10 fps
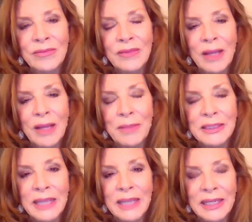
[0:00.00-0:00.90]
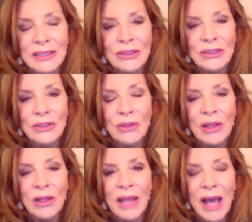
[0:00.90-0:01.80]
I'm excited to
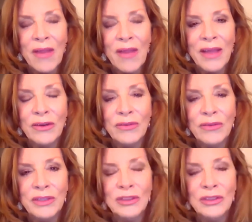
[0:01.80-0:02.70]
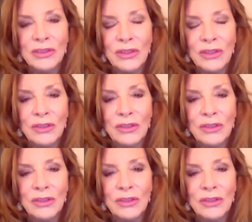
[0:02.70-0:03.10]
allow that new vision to start to